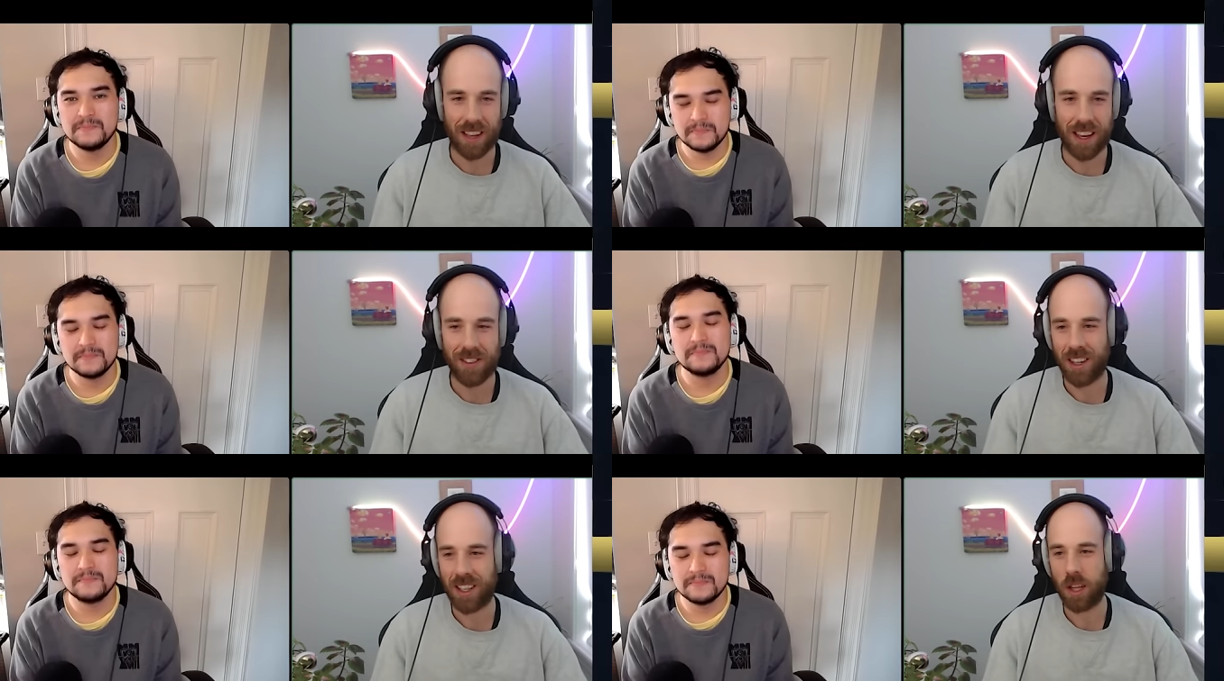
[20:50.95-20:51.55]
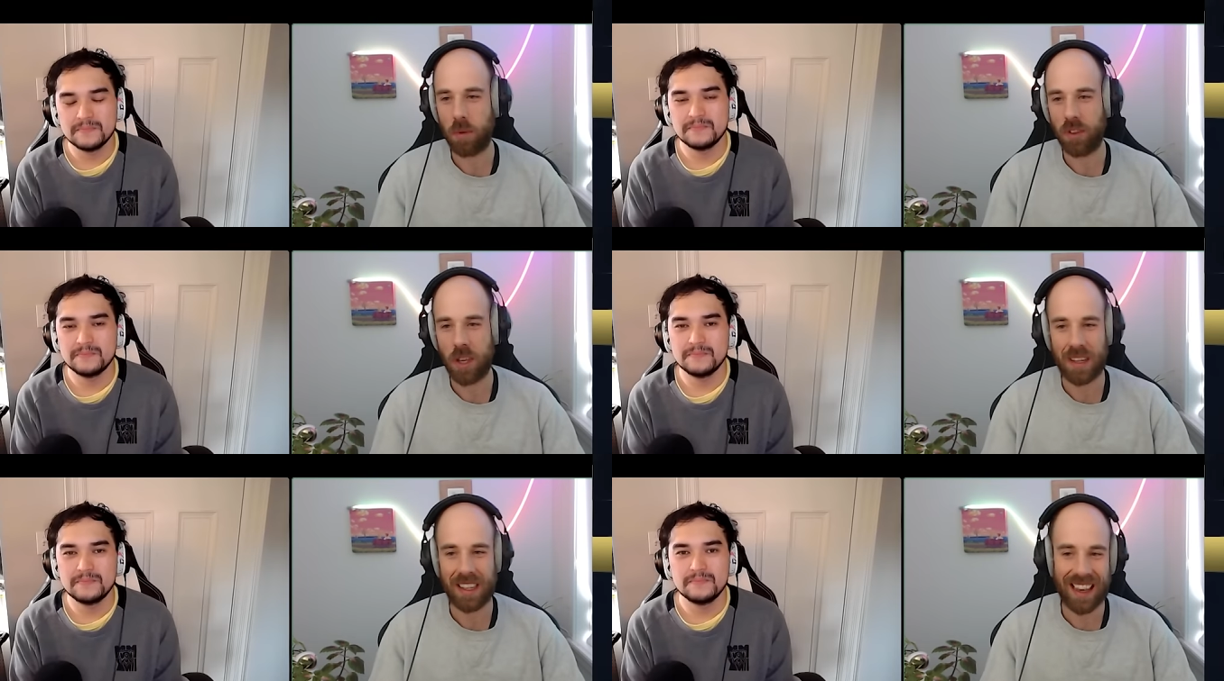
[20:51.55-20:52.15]
Speaker 1: as the Unkillable
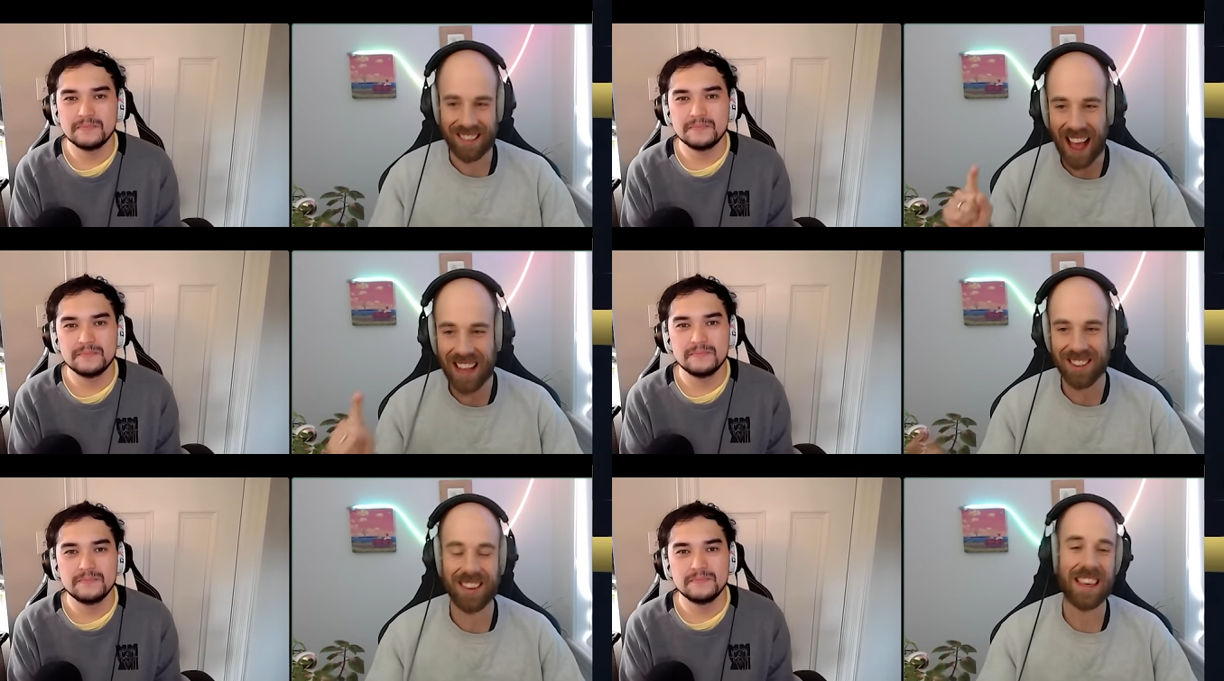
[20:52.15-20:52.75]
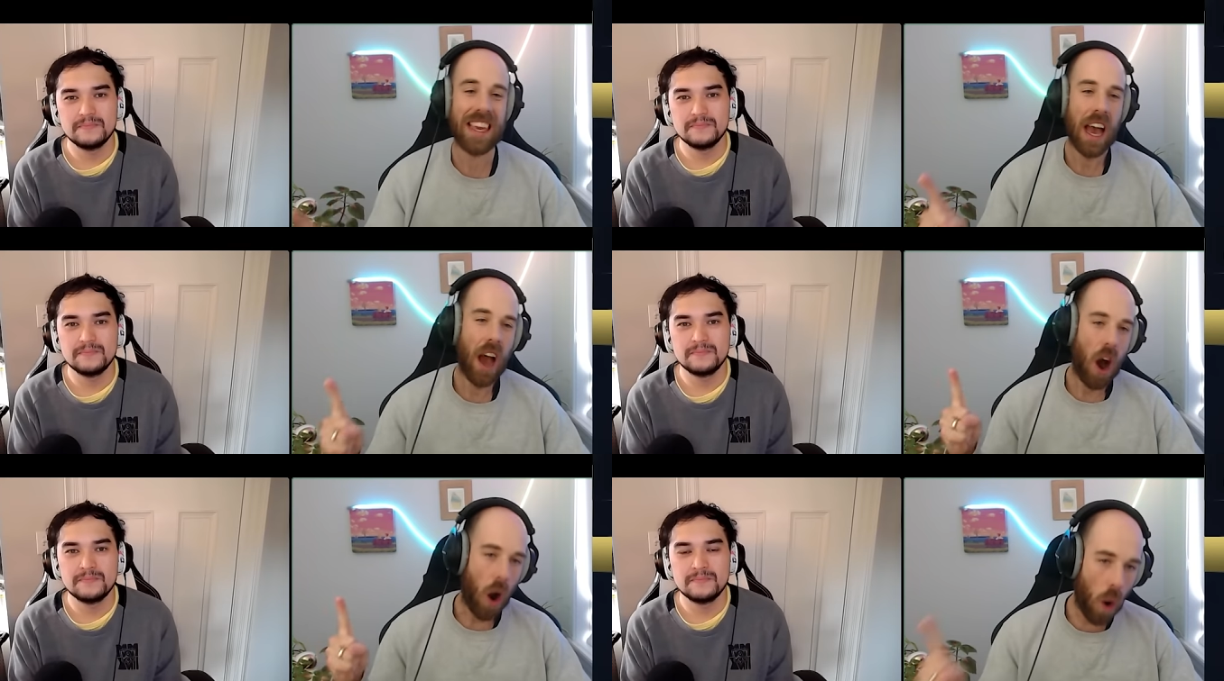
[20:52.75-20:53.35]
Demon King. Lastly,
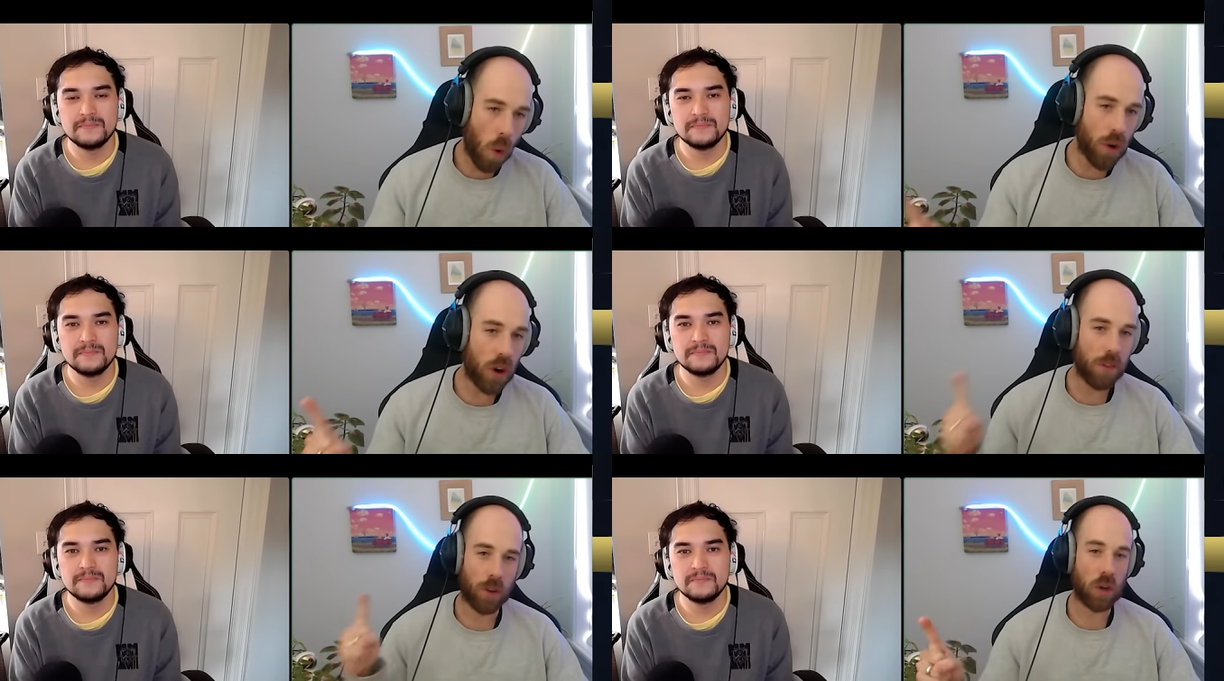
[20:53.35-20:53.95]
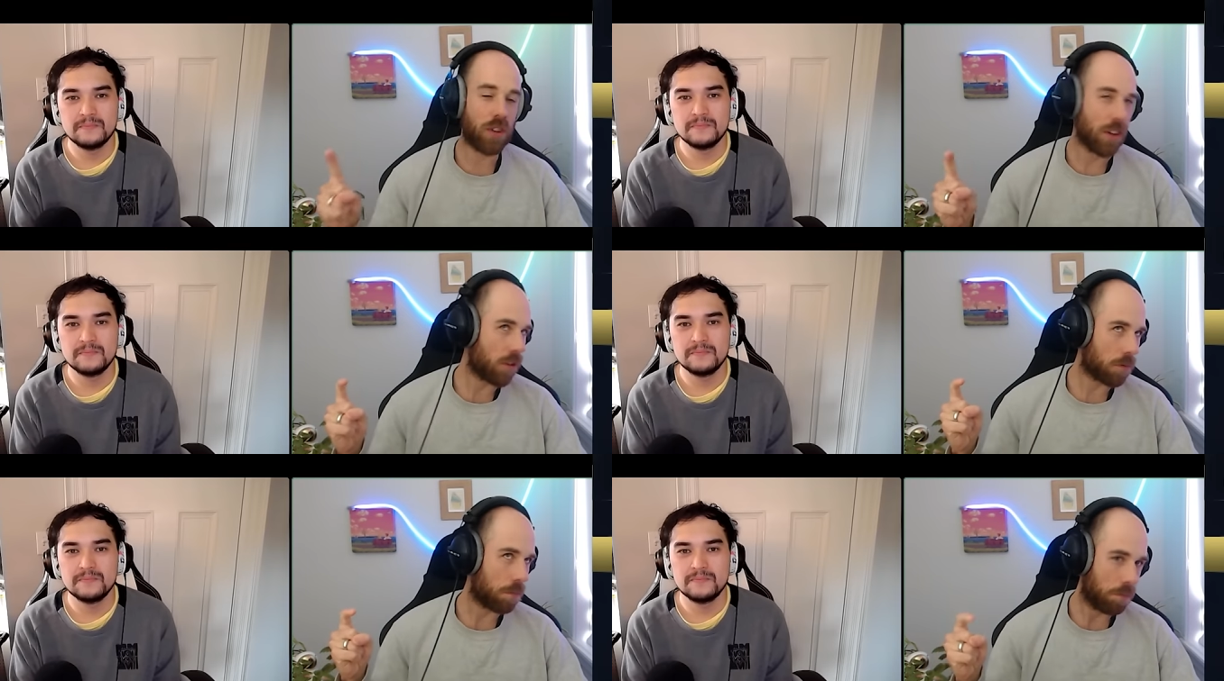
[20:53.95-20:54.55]
Oner
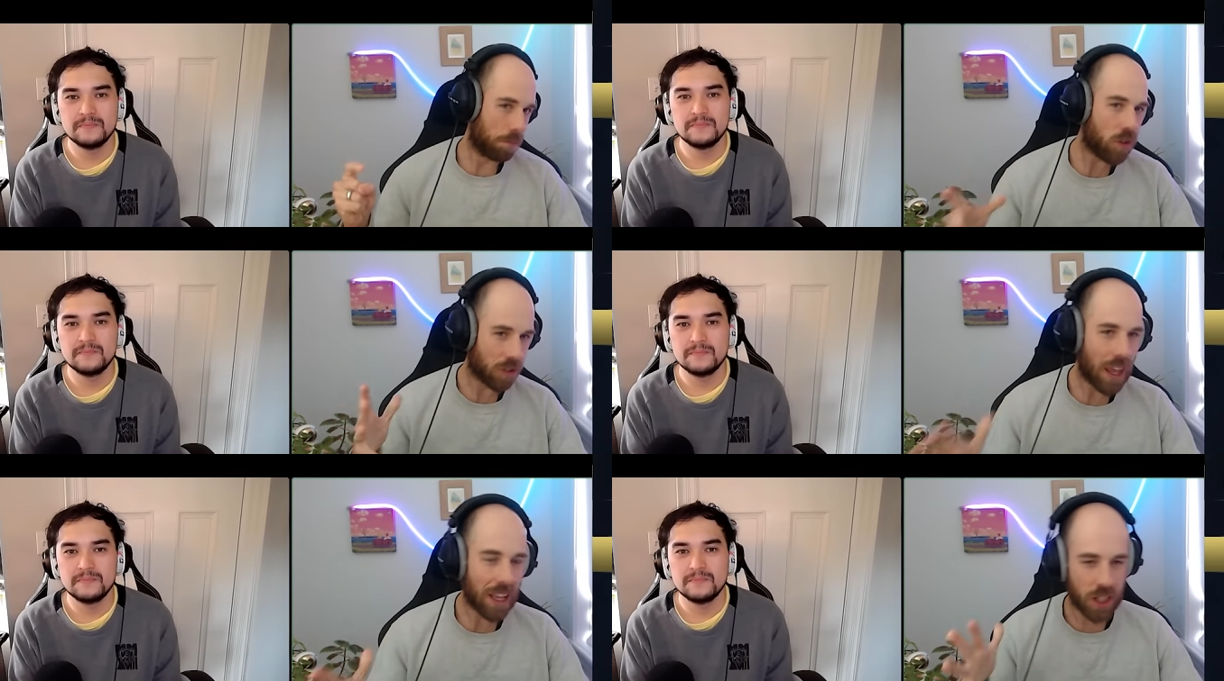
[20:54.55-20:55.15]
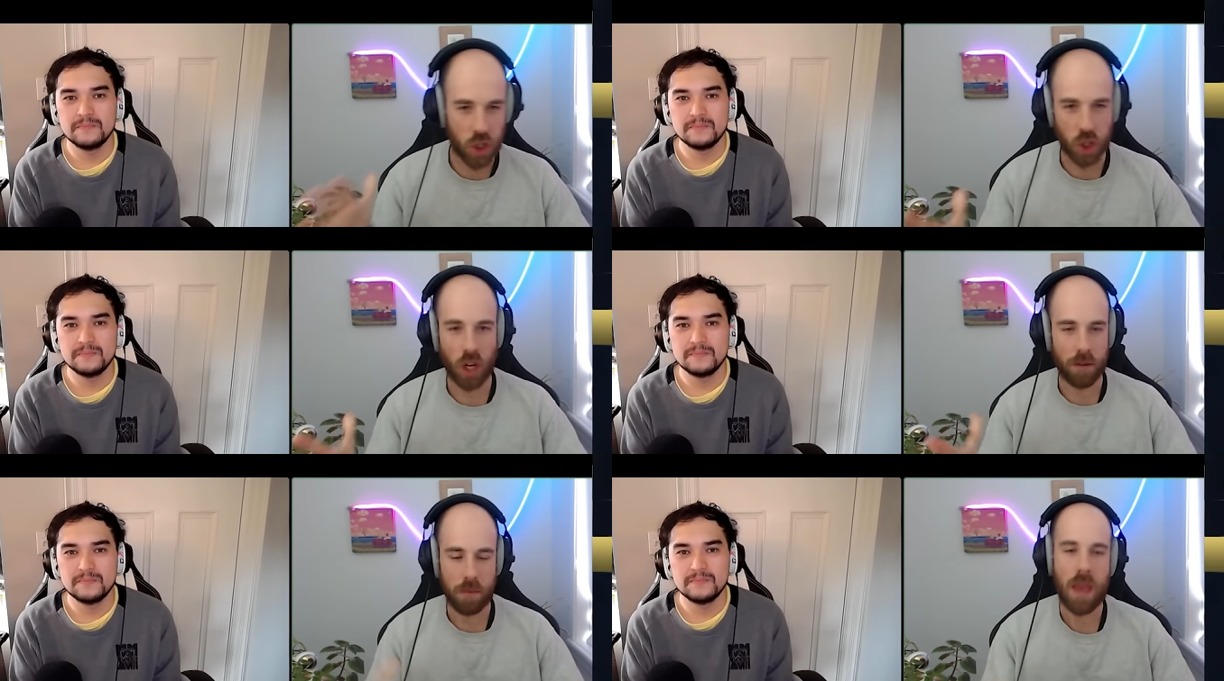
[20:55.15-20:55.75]
versus most likely
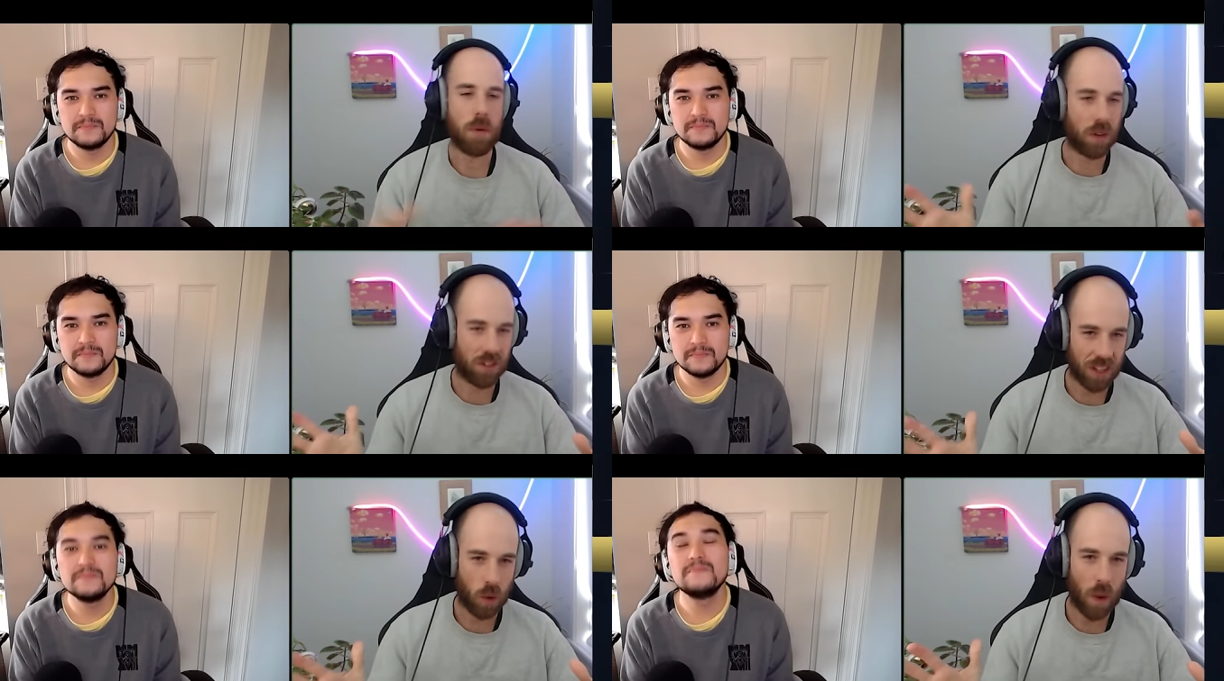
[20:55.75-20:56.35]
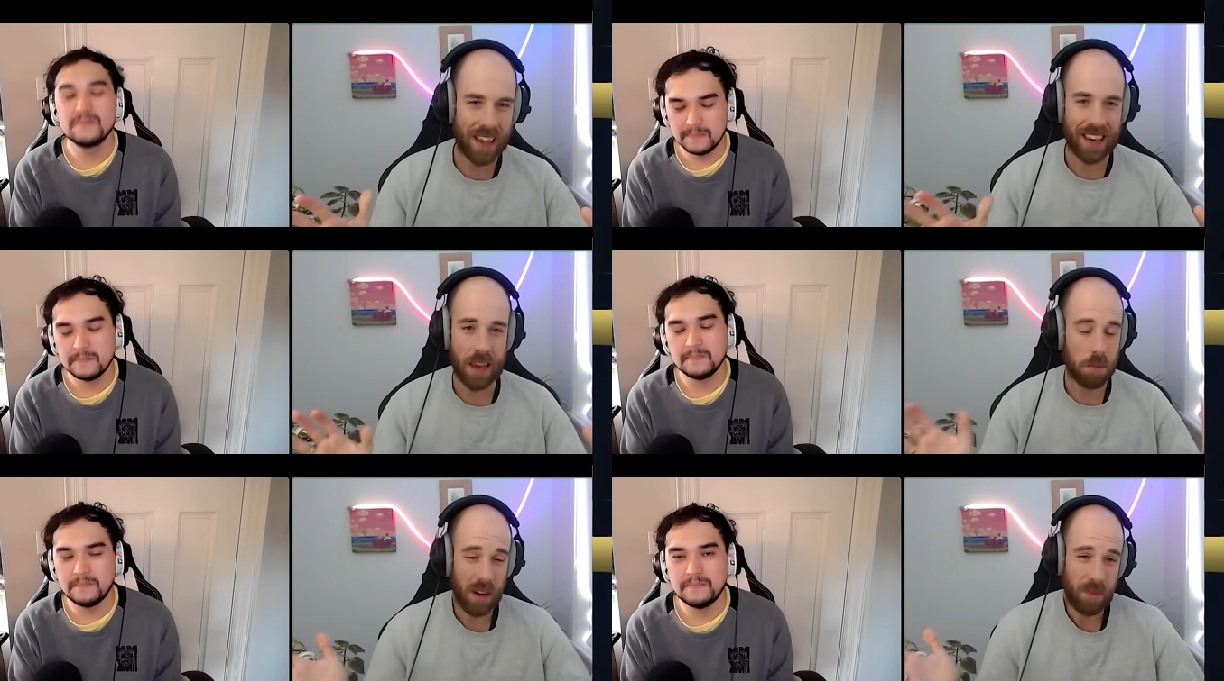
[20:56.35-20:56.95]
Jun. Maybe we see a Wei
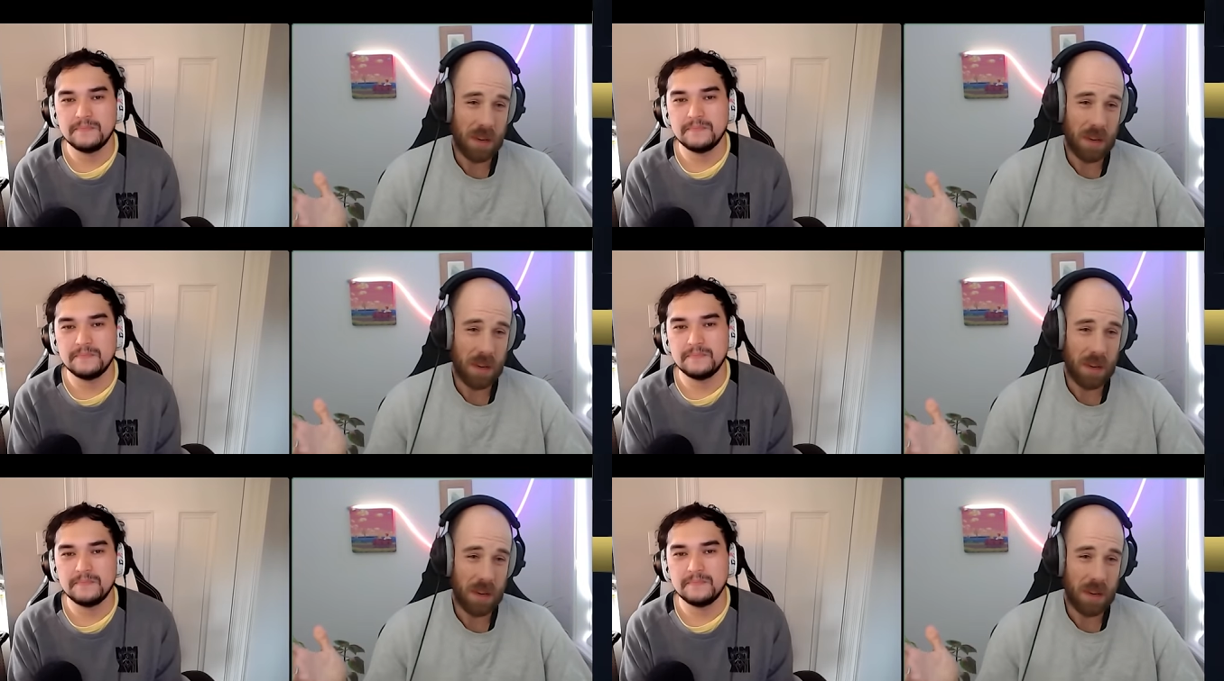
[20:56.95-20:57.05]
game, but